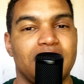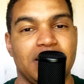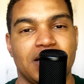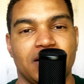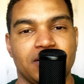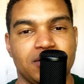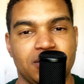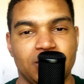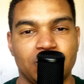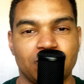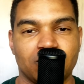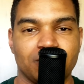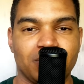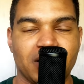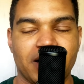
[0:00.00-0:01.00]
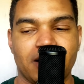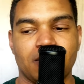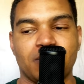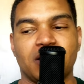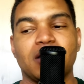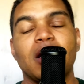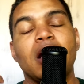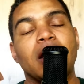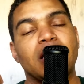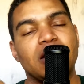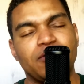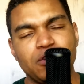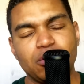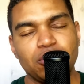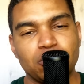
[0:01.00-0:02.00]
the other team from playing. But
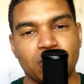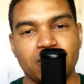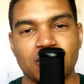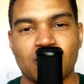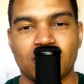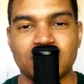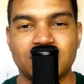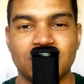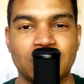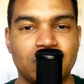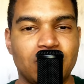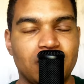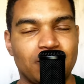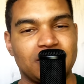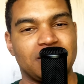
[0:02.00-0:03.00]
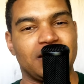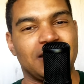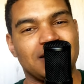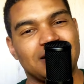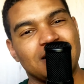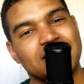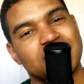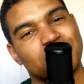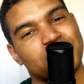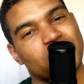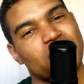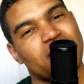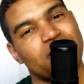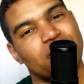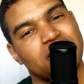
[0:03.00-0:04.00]
if you enjoy the content, remember to hit that
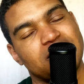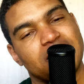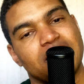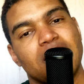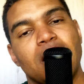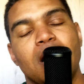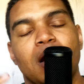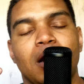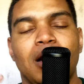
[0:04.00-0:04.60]
subscribe button.